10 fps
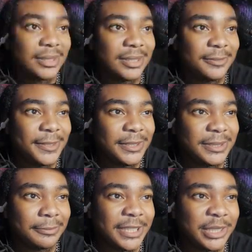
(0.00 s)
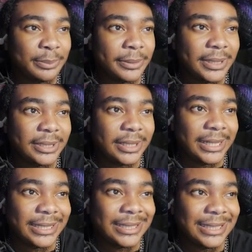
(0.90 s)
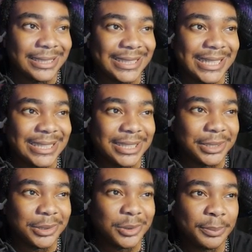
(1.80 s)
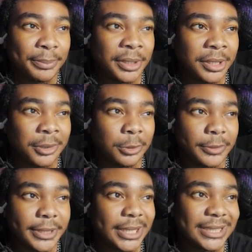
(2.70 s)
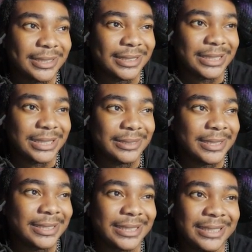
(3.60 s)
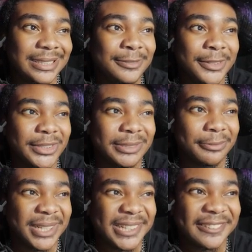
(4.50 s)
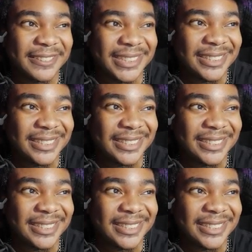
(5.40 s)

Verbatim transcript: It feels weird putting like Nintendo below Naughty Dog. Yeah, yeah, yeah. It feels weird.